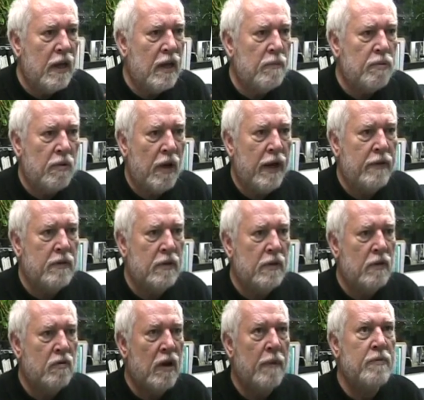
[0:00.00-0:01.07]
and apply it to
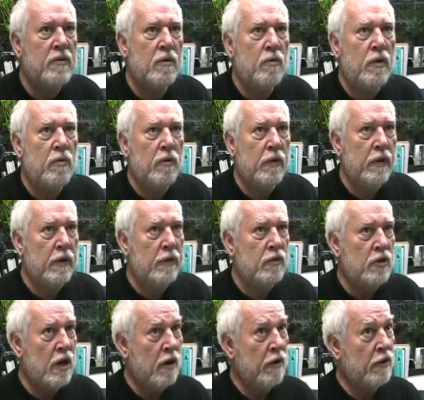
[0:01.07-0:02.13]
the crops that we really
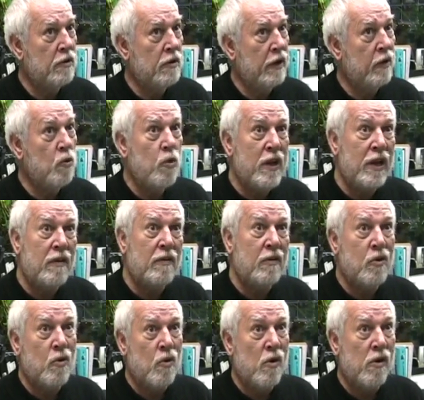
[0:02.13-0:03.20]
cherish, like wheat and
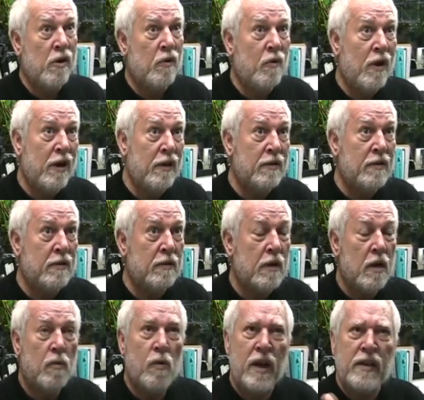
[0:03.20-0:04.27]
corn and rice and
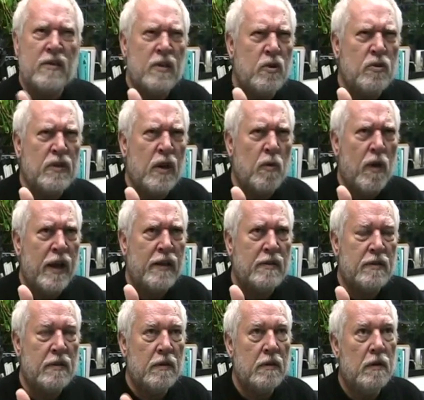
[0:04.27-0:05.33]
rice? Did you say
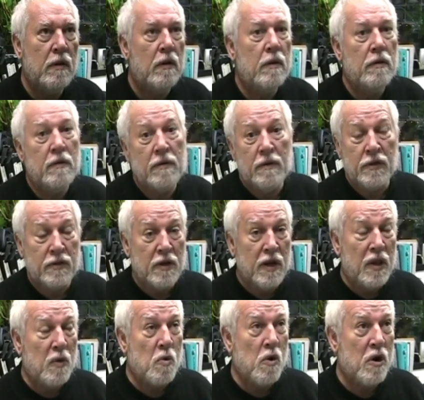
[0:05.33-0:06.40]
rice? There's
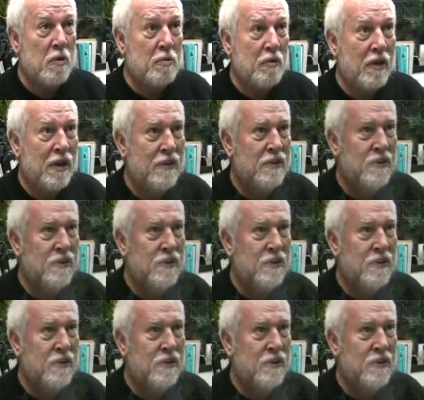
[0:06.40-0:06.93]
another water plant.